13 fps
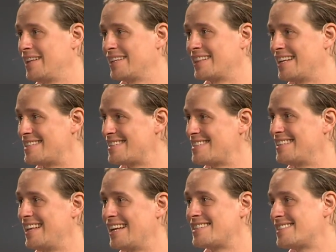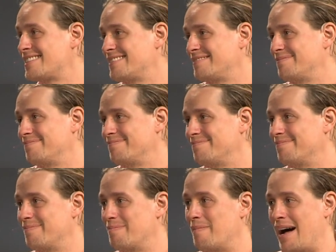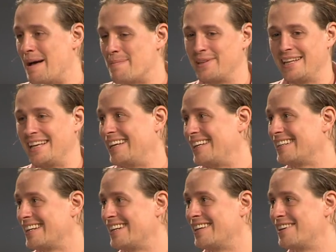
Like, that's my plan, you